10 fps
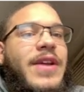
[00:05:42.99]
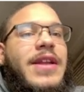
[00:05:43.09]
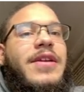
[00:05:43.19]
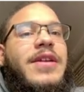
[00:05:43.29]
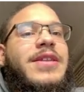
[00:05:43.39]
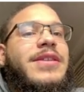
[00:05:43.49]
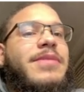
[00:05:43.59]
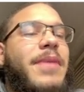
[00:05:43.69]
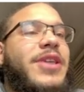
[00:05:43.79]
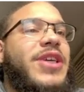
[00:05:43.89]
Yani
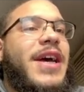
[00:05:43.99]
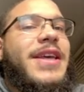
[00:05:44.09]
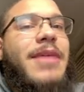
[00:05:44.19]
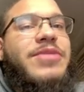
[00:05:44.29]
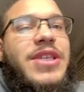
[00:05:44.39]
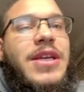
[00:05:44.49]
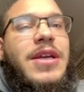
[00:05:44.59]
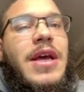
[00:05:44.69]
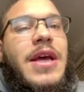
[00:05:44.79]
masha yamshi,